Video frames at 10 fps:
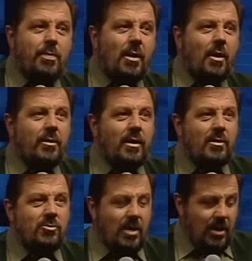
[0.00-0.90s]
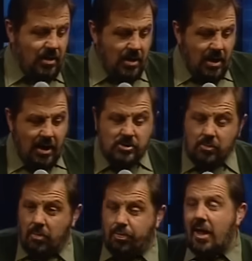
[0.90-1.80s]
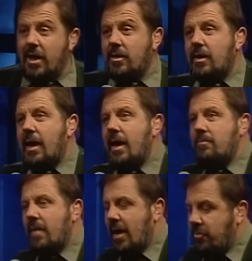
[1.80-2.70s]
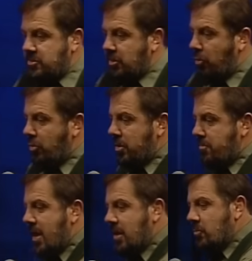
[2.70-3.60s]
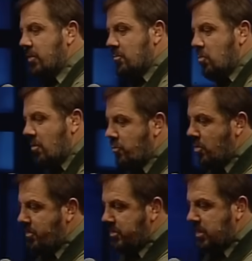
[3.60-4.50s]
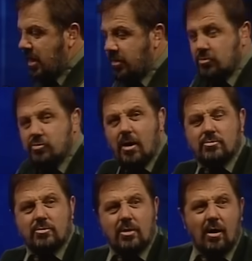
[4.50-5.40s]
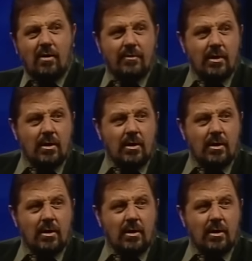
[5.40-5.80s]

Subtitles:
party, he said. He said, we're playing the game now. He said, all the men go in one room and take their trousers off,